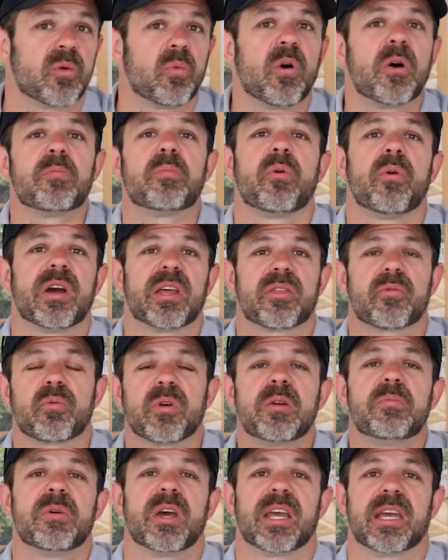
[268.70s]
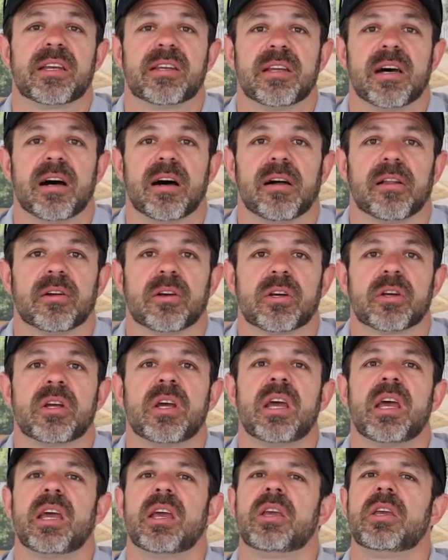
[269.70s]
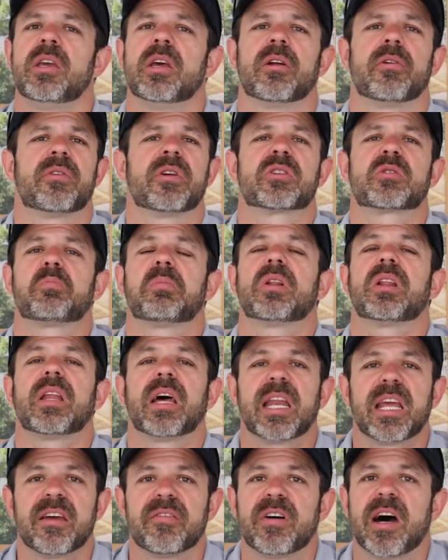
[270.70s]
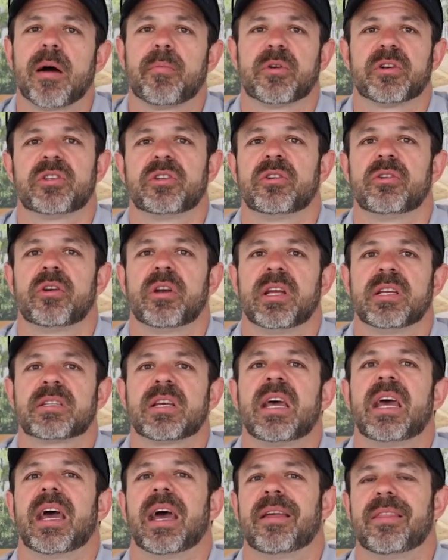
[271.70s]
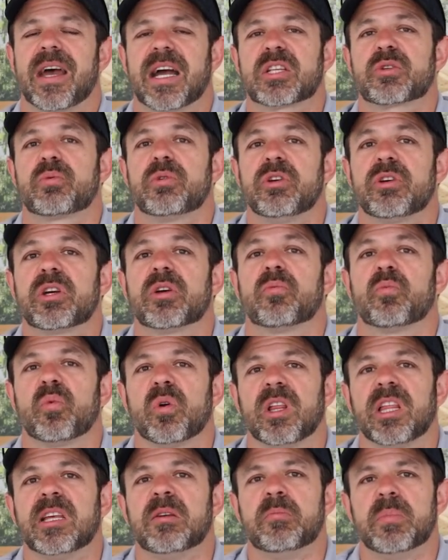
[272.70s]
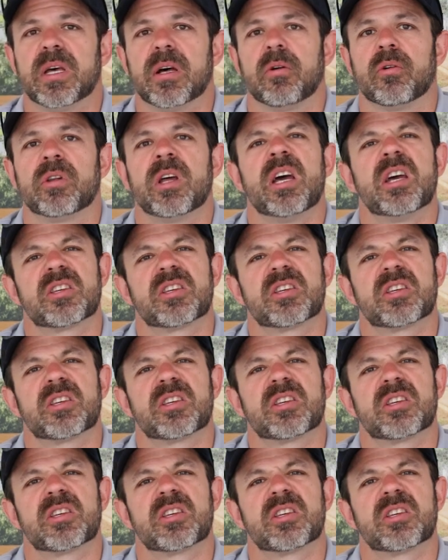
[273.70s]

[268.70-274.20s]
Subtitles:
to $1.3 million, there's plenty of opportunities, and that's where you can really build